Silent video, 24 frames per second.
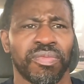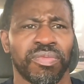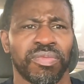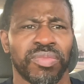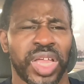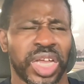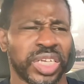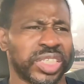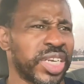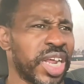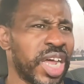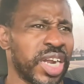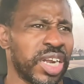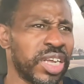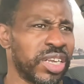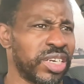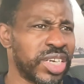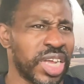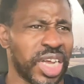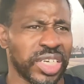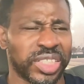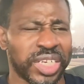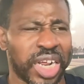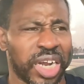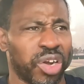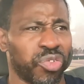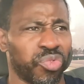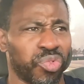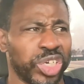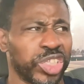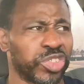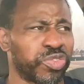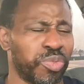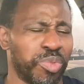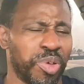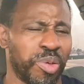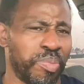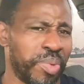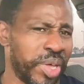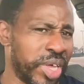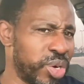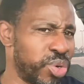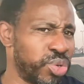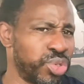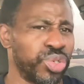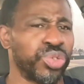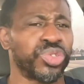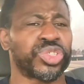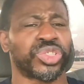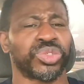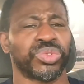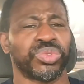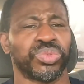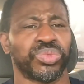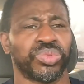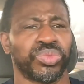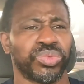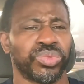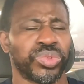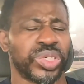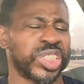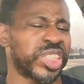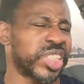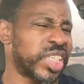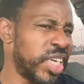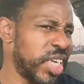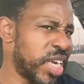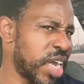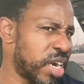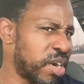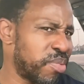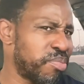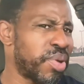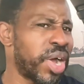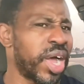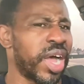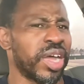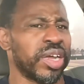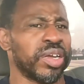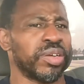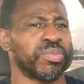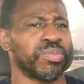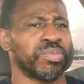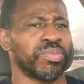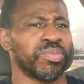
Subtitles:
That's not the reason for me being on YouTube. Let's keep that in mind.